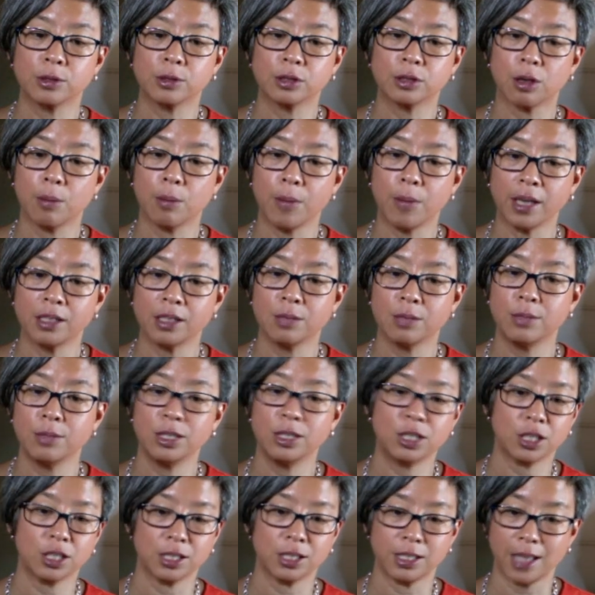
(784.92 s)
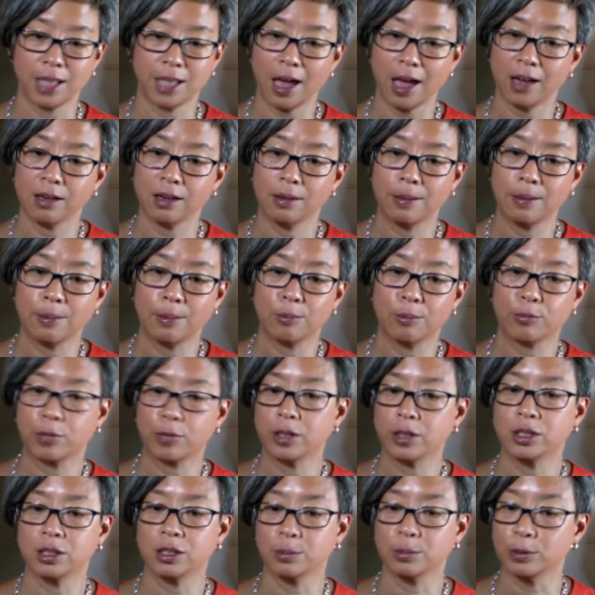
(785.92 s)
are meant to be just that,
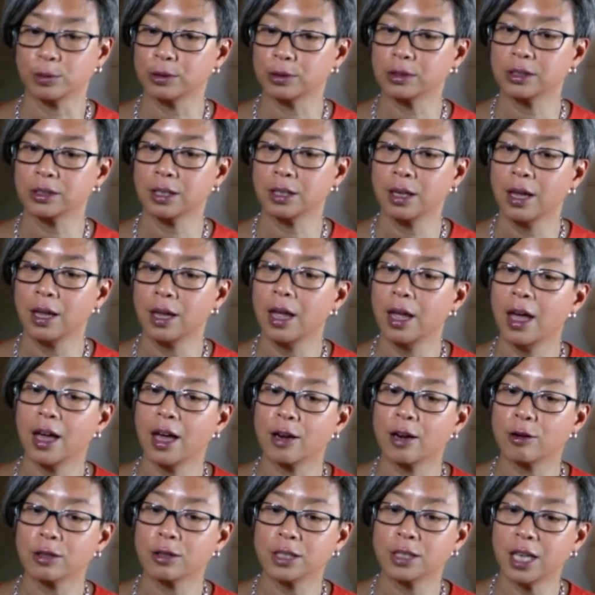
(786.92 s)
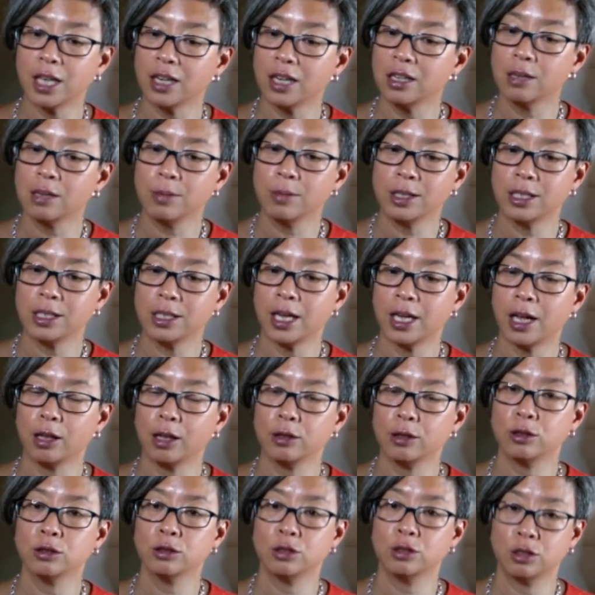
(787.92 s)
principles, and are intended to be
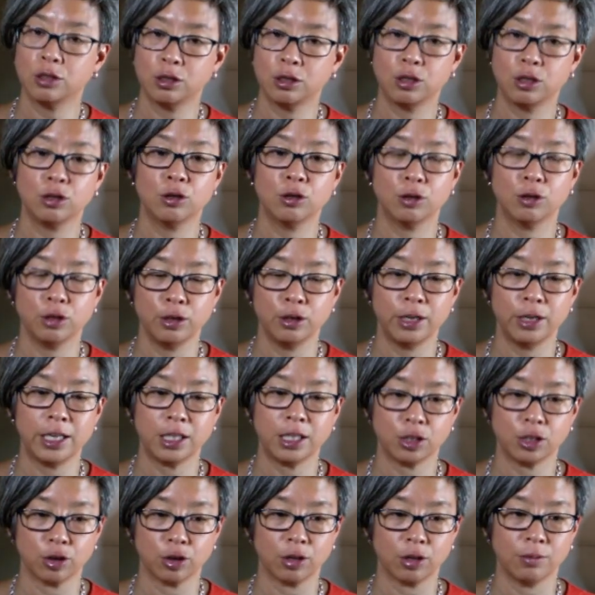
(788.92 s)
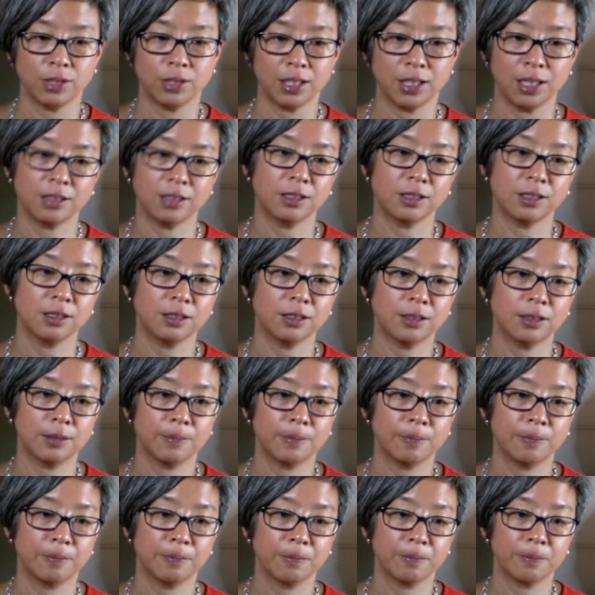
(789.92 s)
tailored to your unique circumstances.
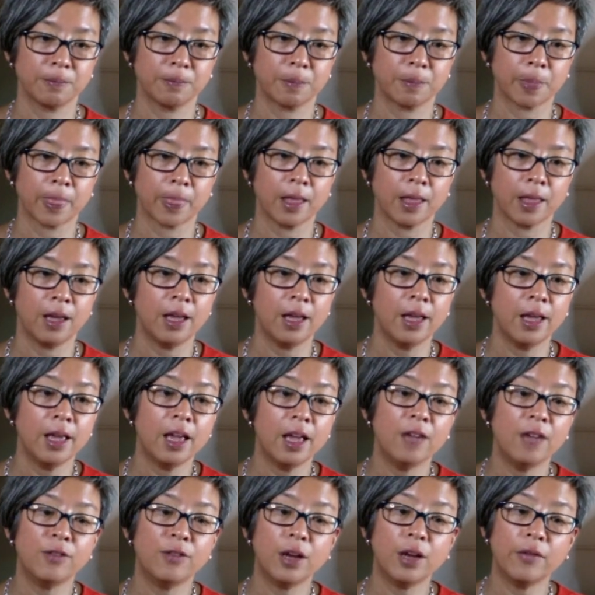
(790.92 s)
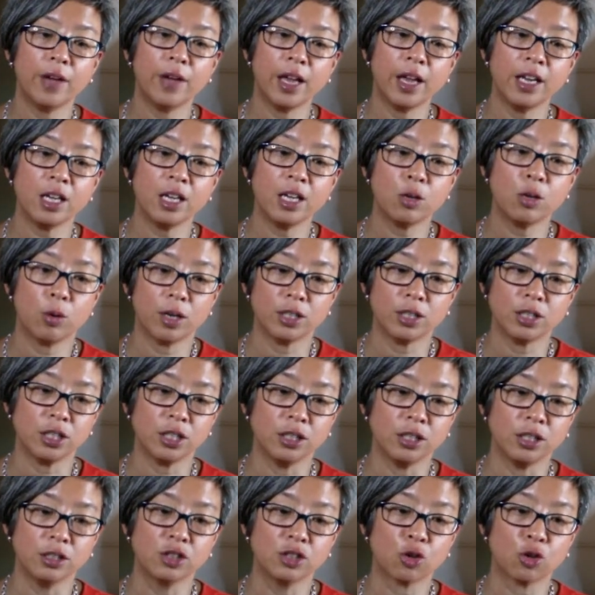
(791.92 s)
If you have any
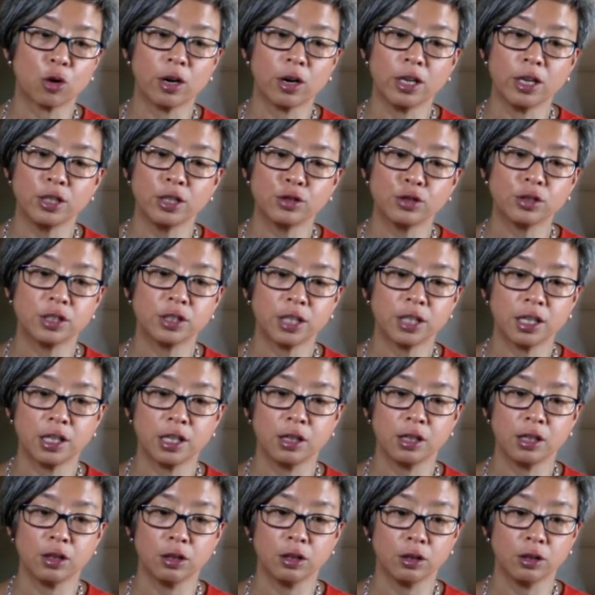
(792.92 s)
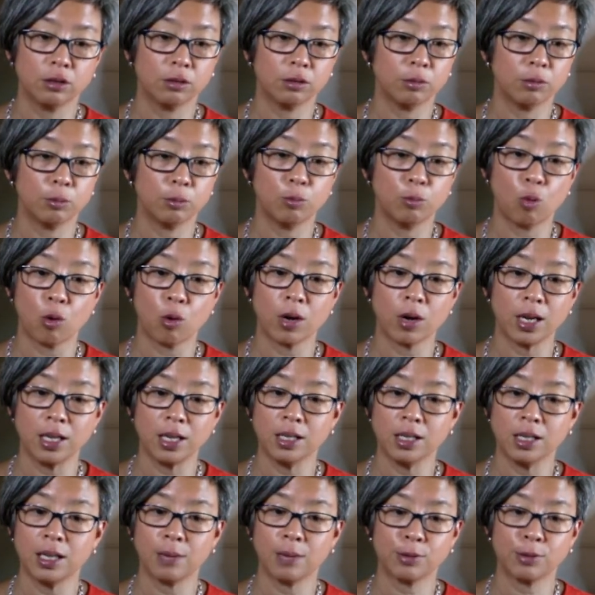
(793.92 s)
questions or are interested in more
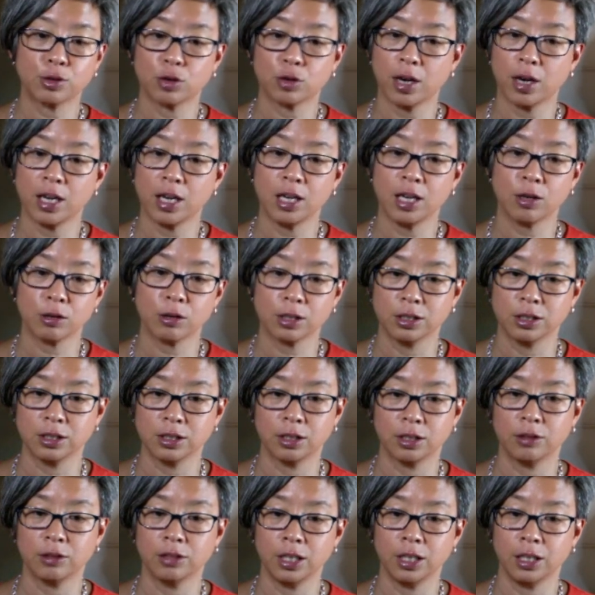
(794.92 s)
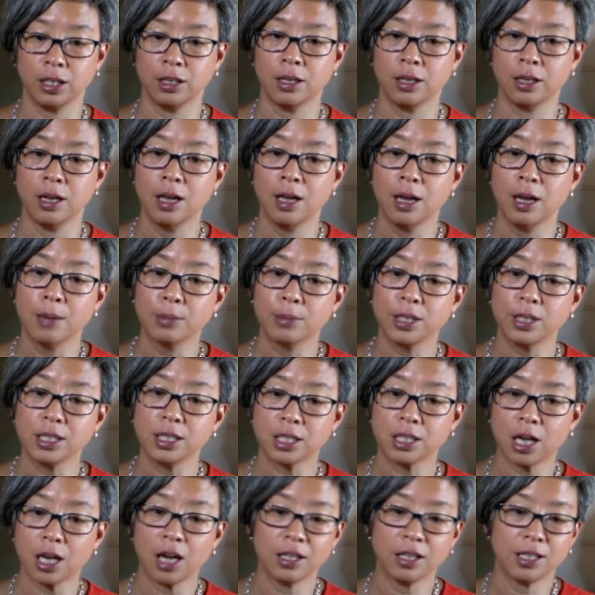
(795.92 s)
in-depth training or consulting, please
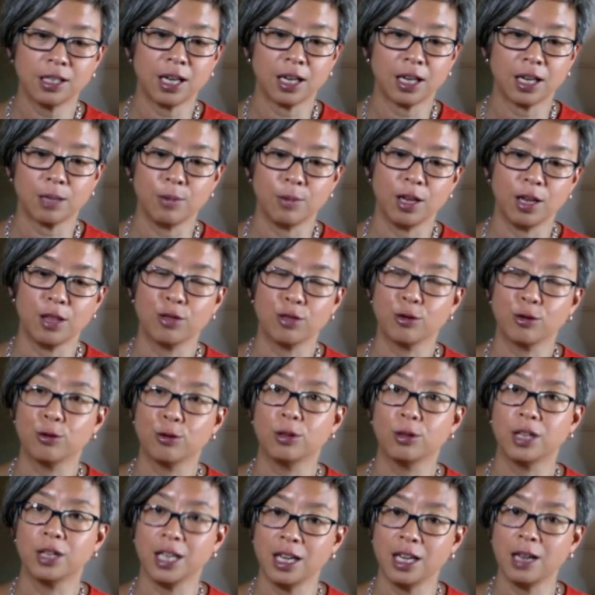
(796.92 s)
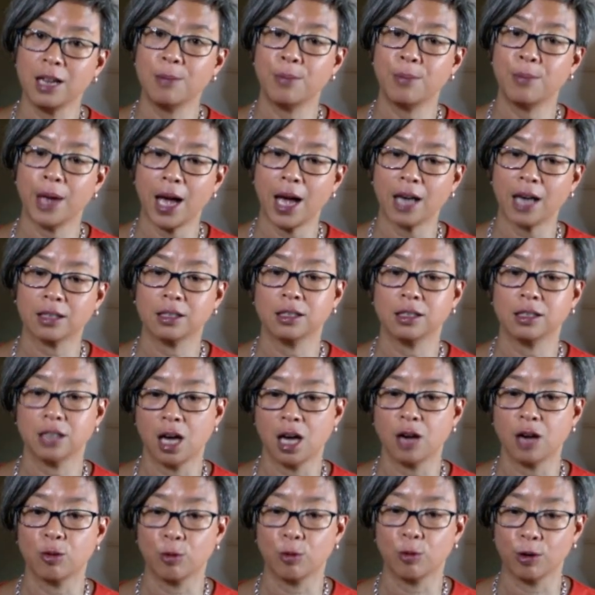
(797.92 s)
contact me through
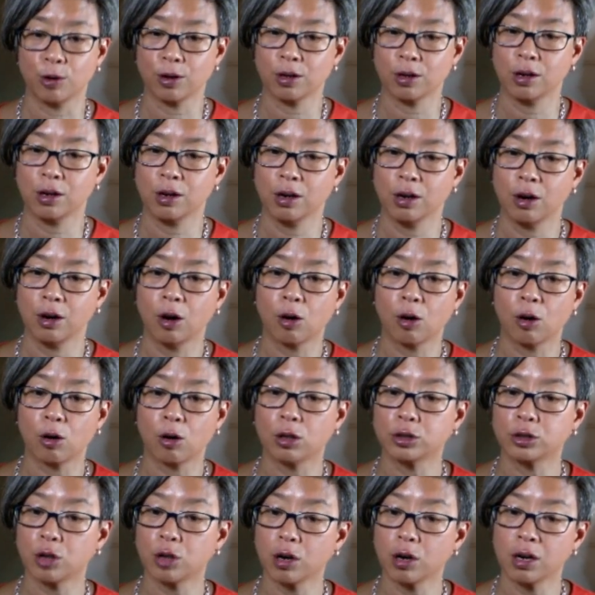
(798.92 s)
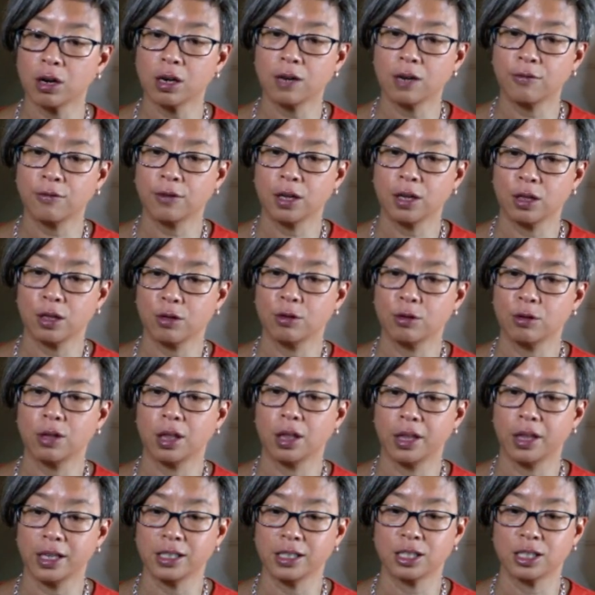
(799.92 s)
leanimpact.org or alternatively through the
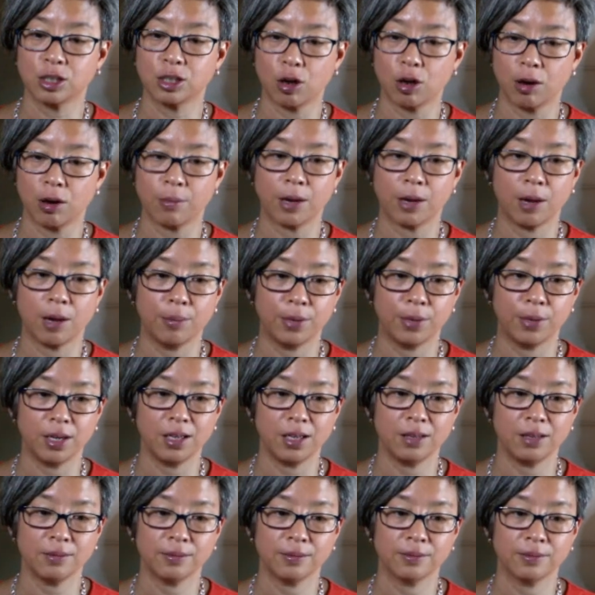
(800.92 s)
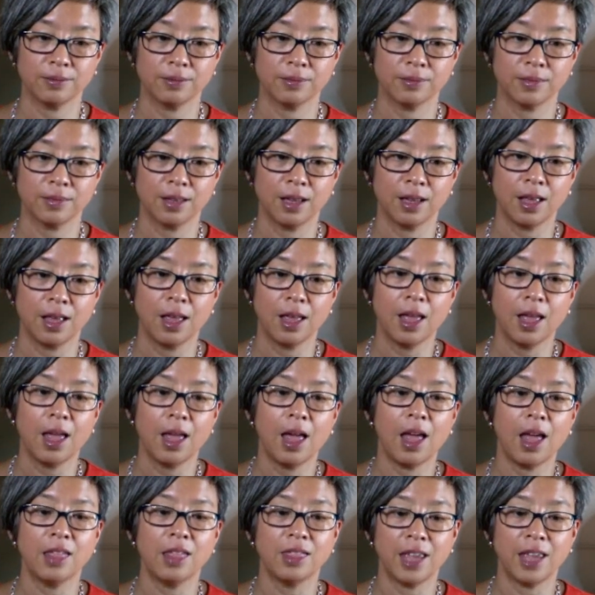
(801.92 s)
Lean Startup Company.
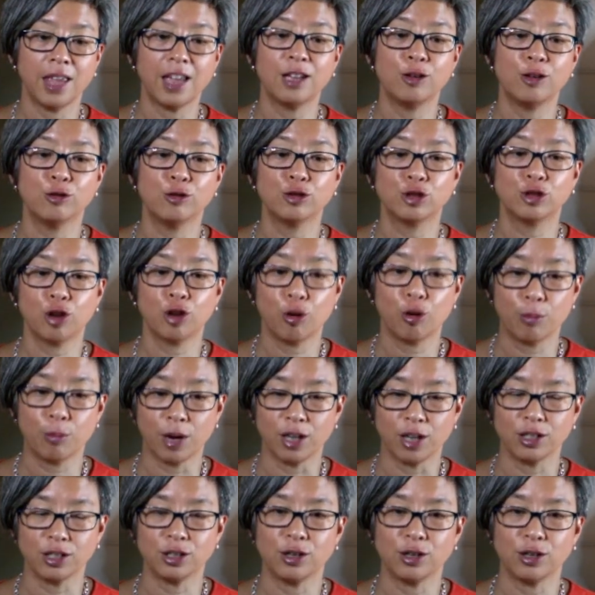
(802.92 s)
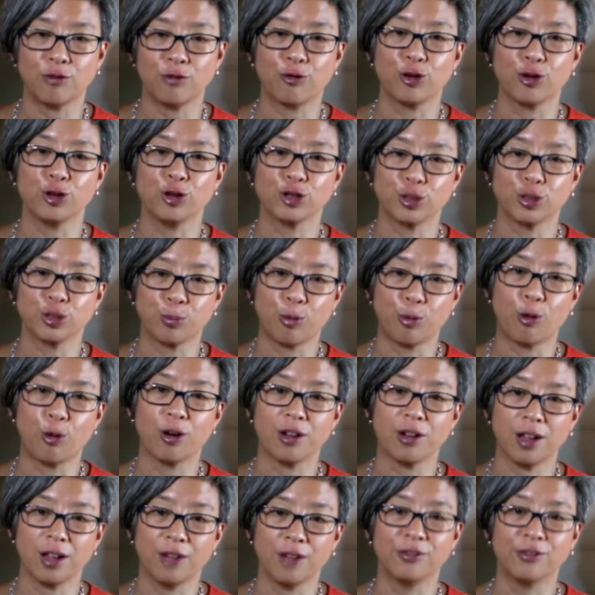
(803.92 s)
And thank you so much for your support
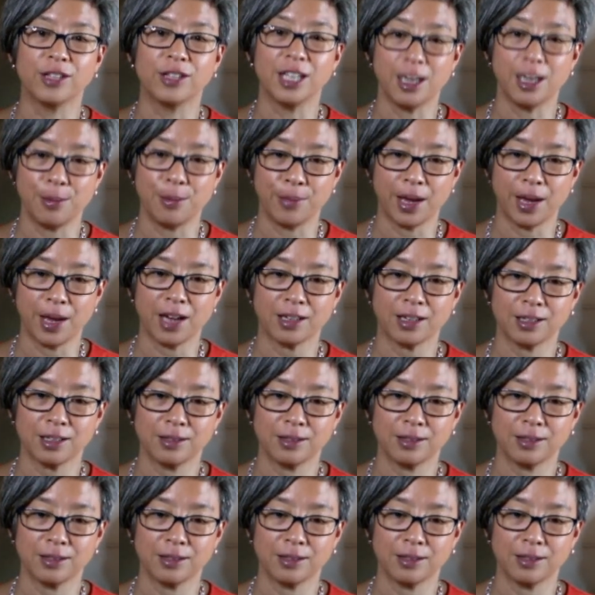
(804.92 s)
of Lean Impact.